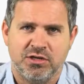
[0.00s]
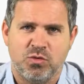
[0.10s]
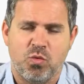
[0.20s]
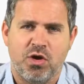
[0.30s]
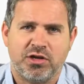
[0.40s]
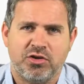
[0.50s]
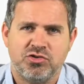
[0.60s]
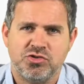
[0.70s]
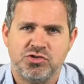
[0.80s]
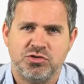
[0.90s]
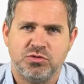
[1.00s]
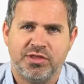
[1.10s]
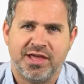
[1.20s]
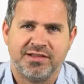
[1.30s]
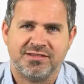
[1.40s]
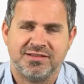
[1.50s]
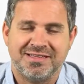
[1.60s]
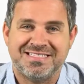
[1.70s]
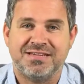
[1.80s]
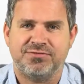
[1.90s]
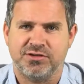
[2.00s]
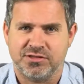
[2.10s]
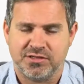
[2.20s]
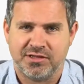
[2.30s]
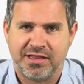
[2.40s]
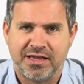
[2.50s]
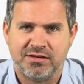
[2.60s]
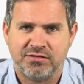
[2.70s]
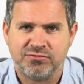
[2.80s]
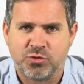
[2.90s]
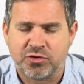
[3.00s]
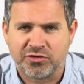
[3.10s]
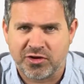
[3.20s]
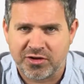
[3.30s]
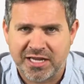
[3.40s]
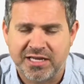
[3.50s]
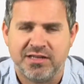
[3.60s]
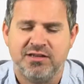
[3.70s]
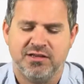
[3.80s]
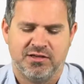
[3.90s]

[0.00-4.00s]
What could you do that's different than forced air heating?